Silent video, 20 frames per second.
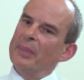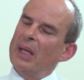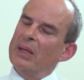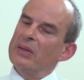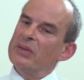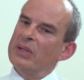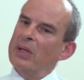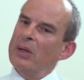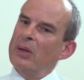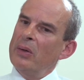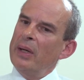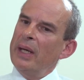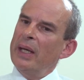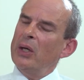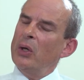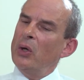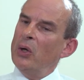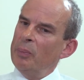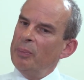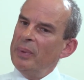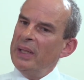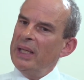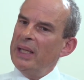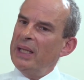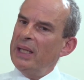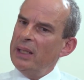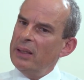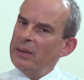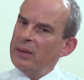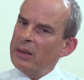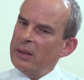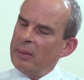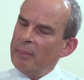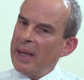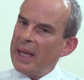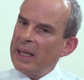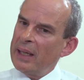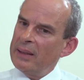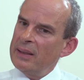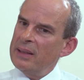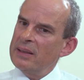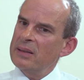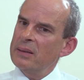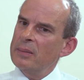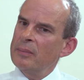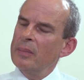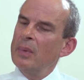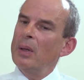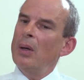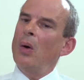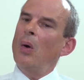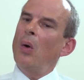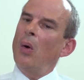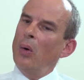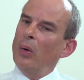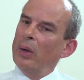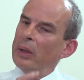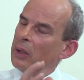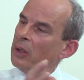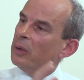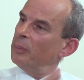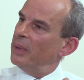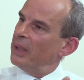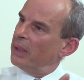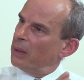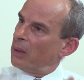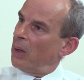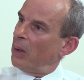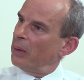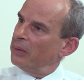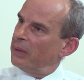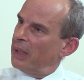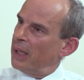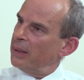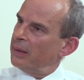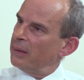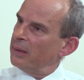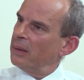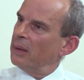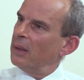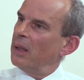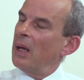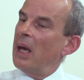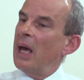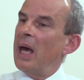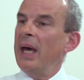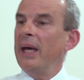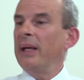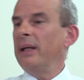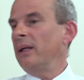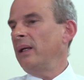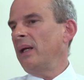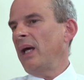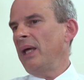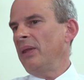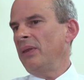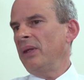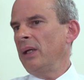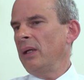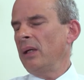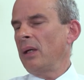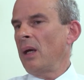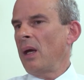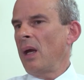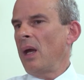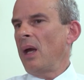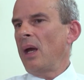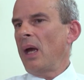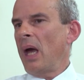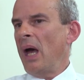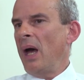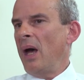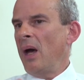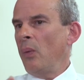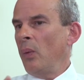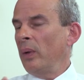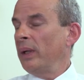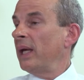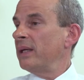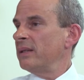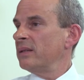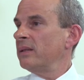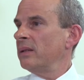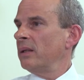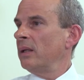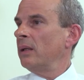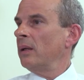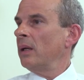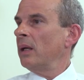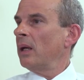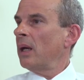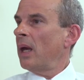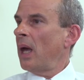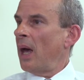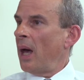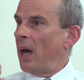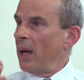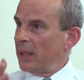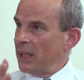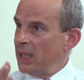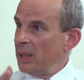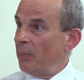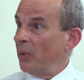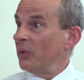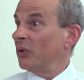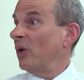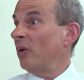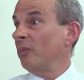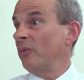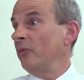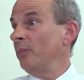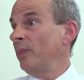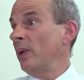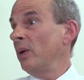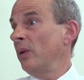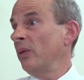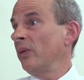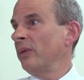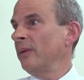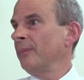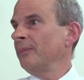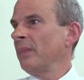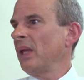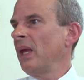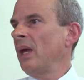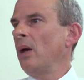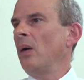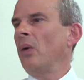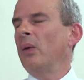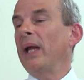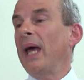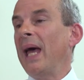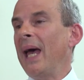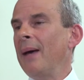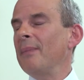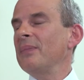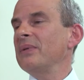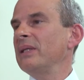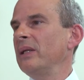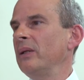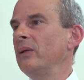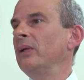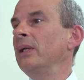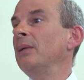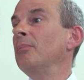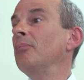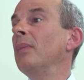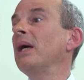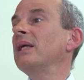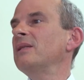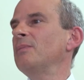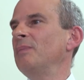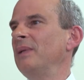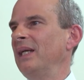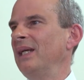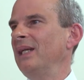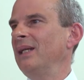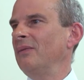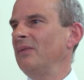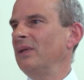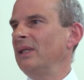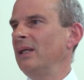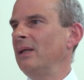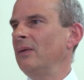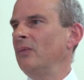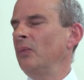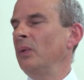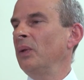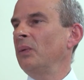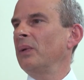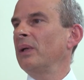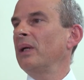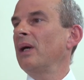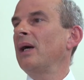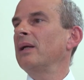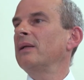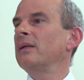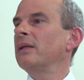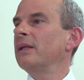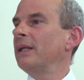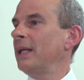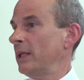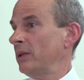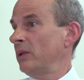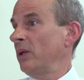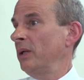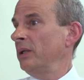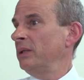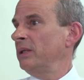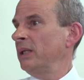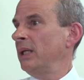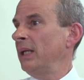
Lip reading: So it could be either the mechanism or it could be the content. And I think one has to keep on top of both. One absolutely must be innovative with regard to the technology.